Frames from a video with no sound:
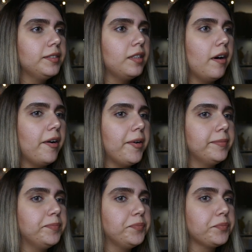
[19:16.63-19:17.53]
Um,
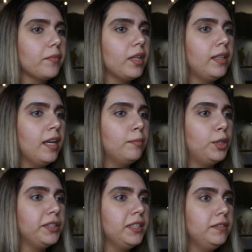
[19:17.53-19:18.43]
yeah,
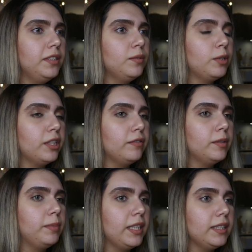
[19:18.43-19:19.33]
Maldives is one of the
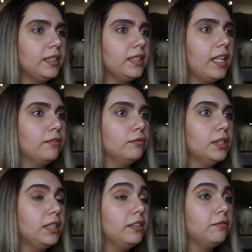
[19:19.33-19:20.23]
places I
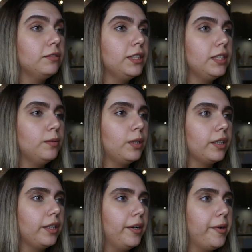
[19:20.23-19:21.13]
really really want
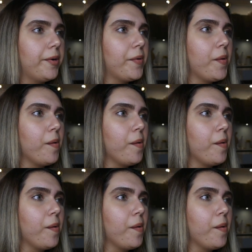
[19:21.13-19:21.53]
to go.